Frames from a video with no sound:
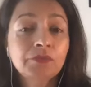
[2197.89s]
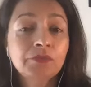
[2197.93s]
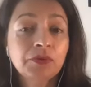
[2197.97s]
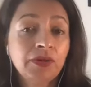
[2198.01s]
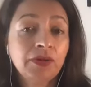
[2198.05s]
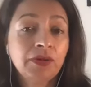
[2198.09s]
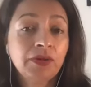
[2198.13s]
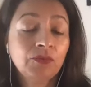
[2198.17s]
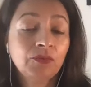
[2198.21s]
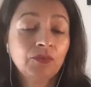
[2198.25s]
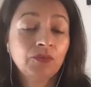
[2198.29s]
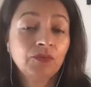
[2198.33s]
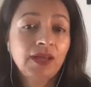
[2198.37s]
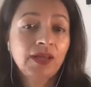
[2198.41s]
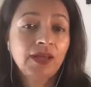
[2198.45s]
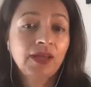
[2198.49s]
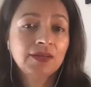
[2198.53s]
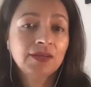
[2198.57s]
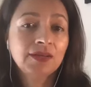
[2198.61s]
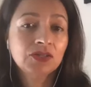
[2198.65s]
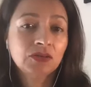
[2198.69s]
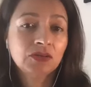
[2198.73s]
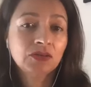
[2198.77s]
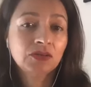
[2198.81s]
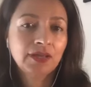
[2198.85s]

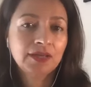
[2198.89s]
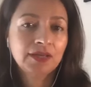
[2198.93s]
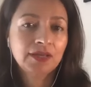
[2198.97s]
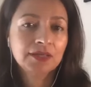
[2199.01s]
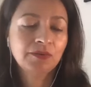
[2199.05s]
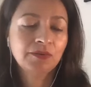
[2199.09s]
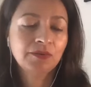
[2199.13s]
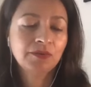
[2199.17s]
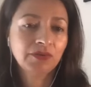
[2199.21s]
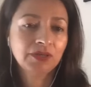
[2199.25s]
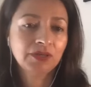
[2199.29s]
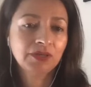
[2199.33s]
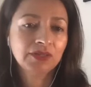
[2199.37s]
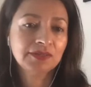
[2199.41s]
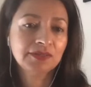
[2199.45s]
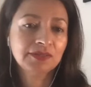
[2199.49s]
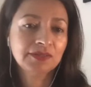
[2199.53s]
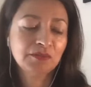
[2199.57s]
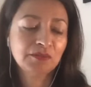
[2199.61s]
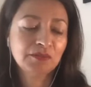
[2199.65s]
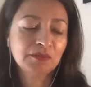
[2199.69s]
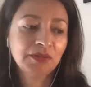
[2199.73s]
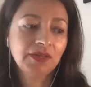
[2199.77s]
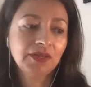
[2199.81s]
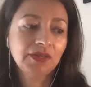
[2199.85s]
internalized
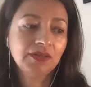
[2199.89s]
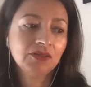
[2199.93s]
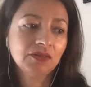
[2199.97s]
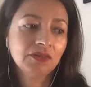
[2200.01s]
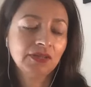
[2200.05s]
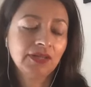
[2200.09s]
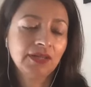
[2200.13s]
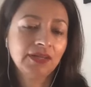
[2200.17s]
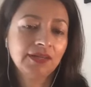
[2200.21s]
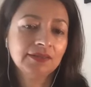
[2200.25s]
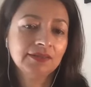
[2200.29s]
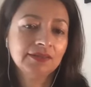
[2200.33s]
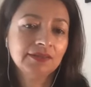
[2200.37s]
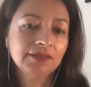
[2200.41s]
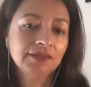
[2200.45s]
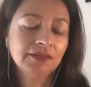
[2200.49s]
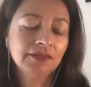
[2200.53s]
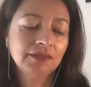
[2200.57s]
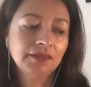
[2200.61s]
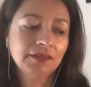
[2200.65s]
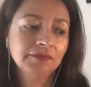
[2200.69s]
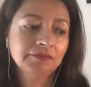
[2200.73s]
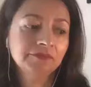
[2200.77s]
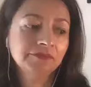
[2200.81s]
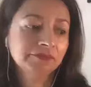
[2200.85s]
perfectionism, but internalized
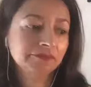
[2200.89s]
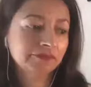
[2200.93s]
the